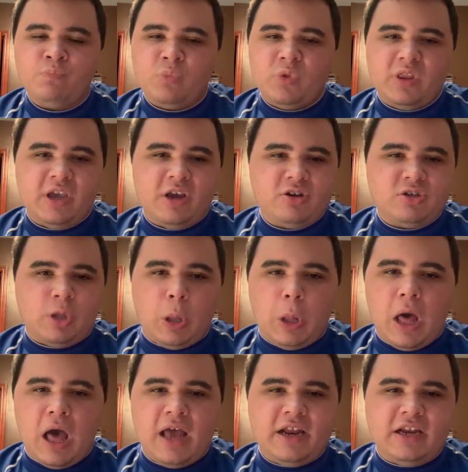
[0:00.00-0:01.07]
There's a
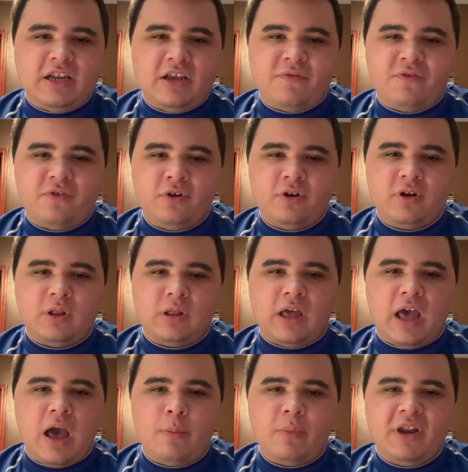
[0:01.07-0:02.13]
lot of different
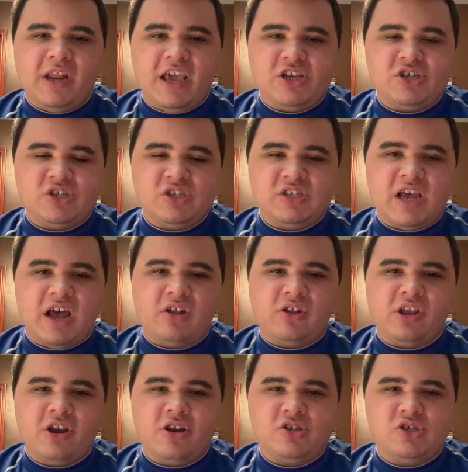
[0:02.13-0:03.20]
combinations out there,